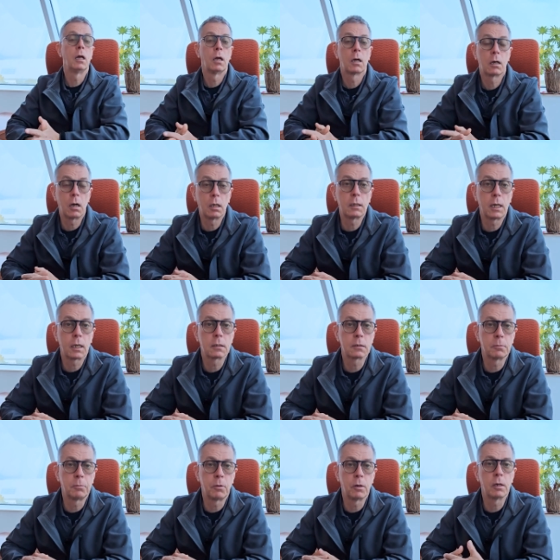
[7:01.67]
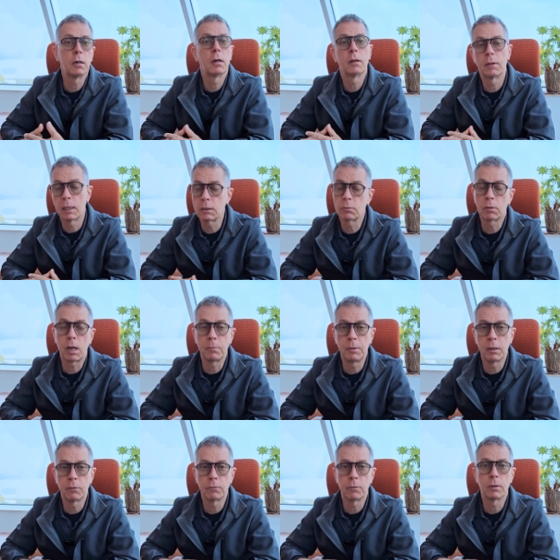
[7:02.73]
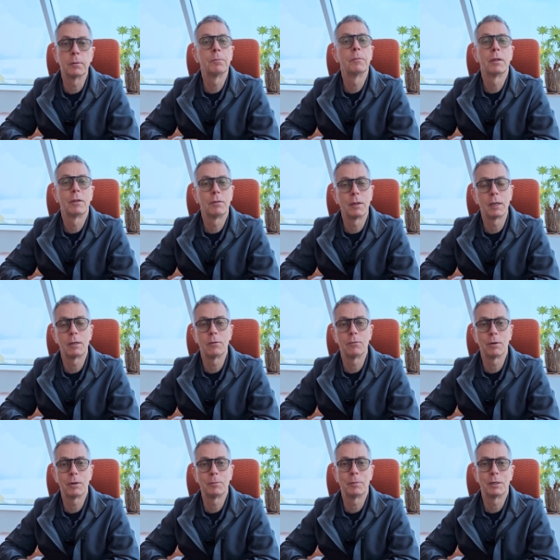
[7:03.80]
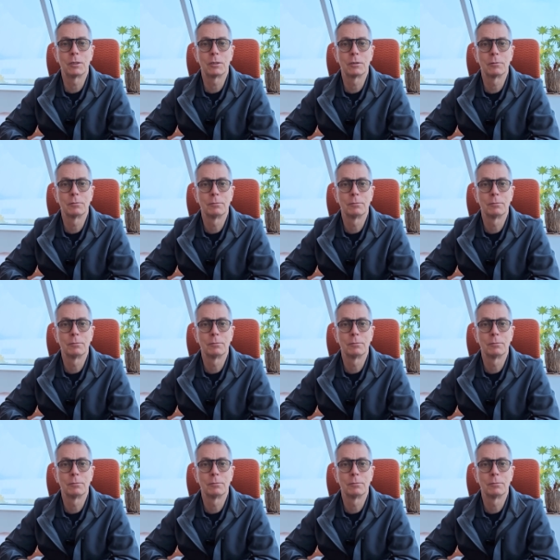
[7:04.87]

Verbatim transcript: contact support, that's what I'm here for. Thank you very much.